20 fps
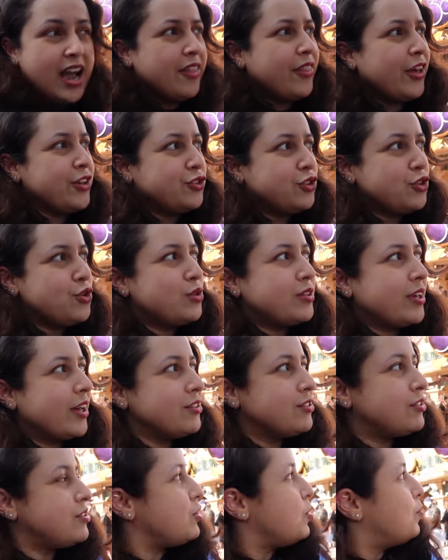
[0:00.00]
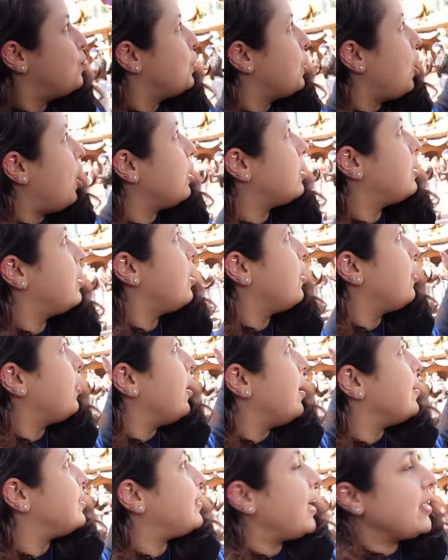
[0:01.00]
they do tend to block
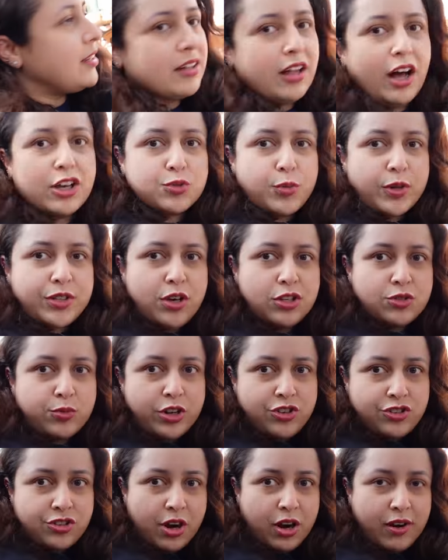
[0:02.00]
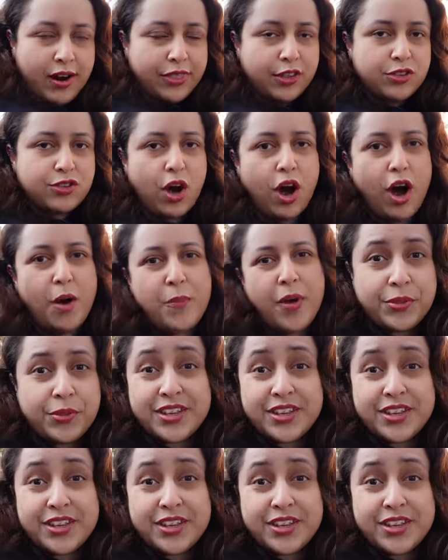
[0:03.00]
the stained glass windows which are at the top.